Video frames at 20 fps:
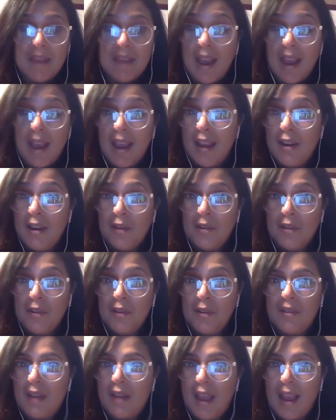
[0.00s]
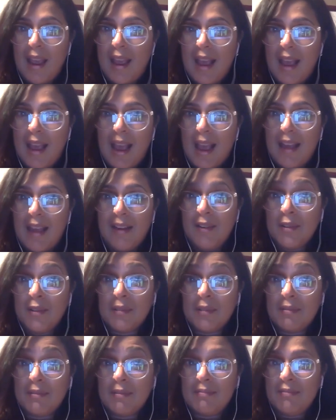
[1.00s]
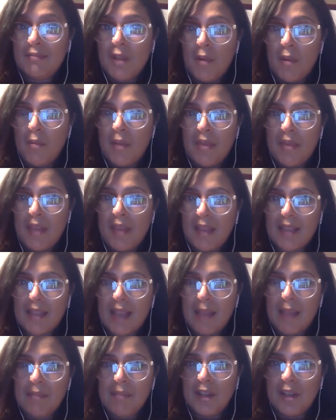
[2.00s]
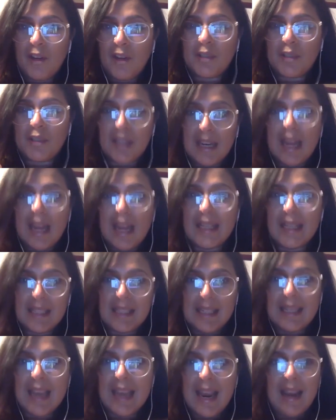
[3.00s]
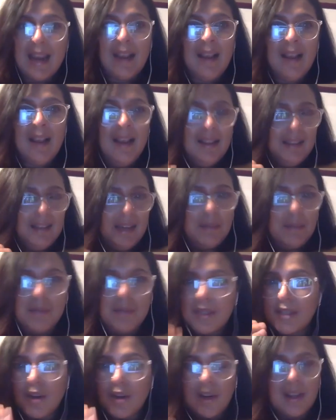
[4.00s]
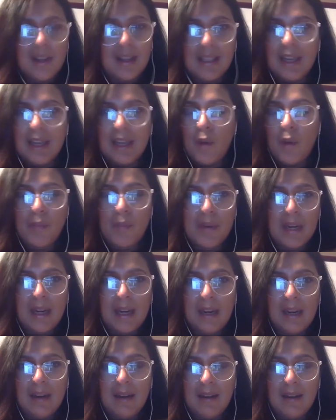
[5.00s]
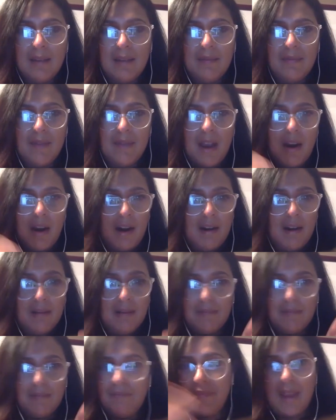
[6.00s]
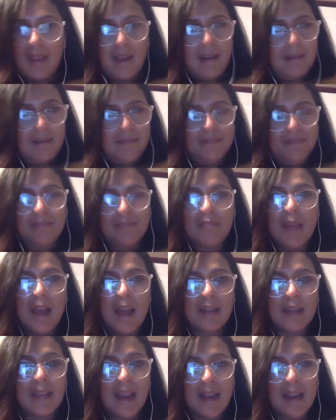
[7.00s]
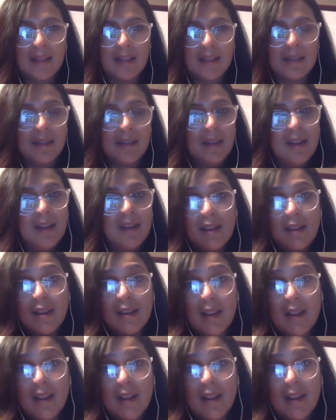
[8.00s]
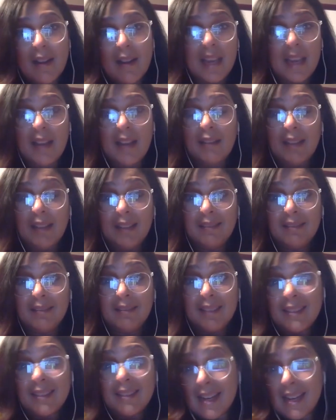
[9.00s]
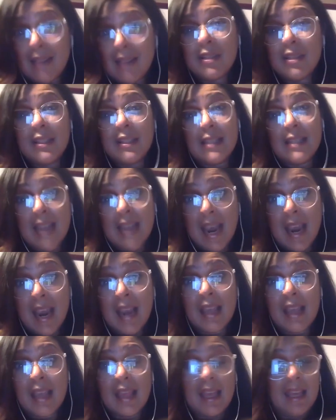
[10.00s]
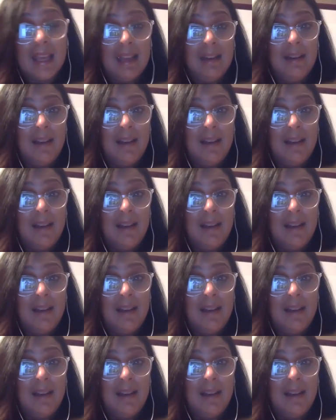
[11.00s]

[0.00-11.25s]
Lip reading: I don't know when that's happened. You know, today is a day, like we started in the opening of our podcast, kind of saying, like, today was the day that